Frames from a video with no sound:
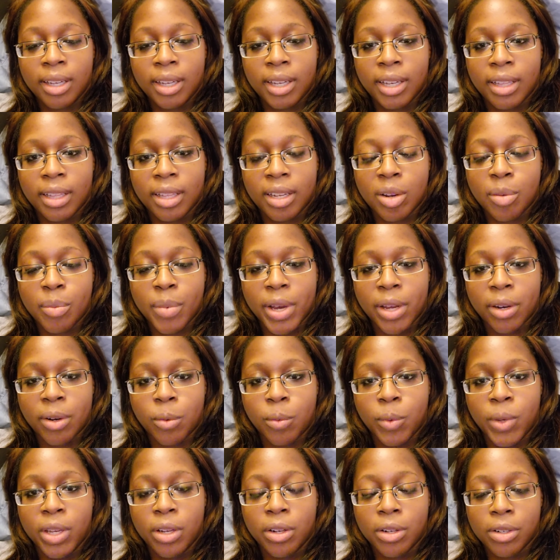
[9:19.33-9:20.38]
and then about a
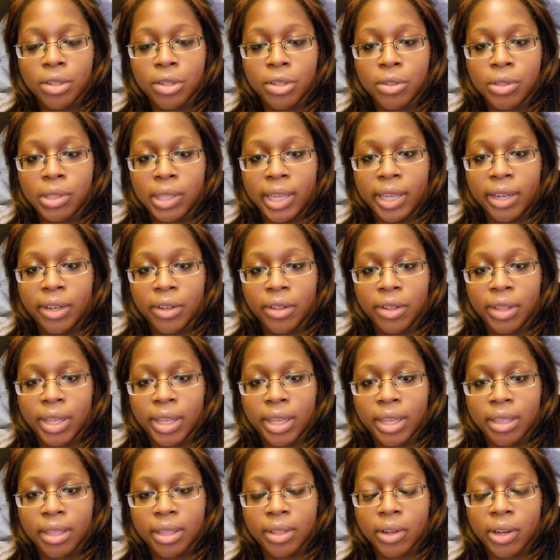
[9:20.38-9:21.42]
week or two later they
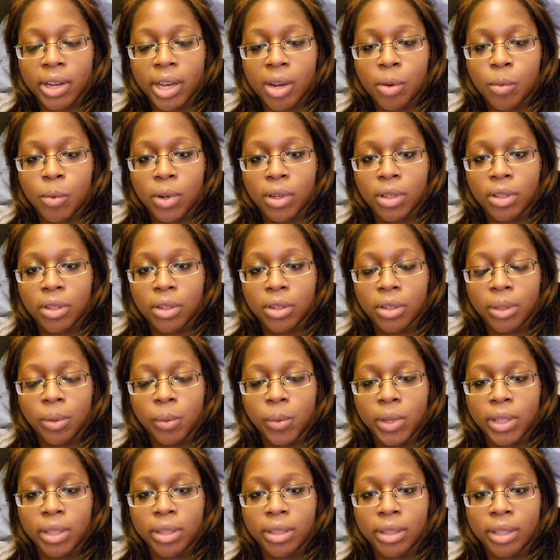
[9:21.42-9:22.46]
get their
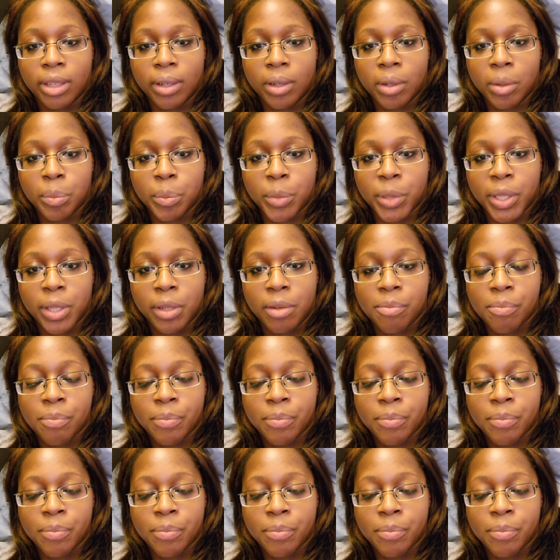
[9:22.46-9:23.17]
I-131 therapy.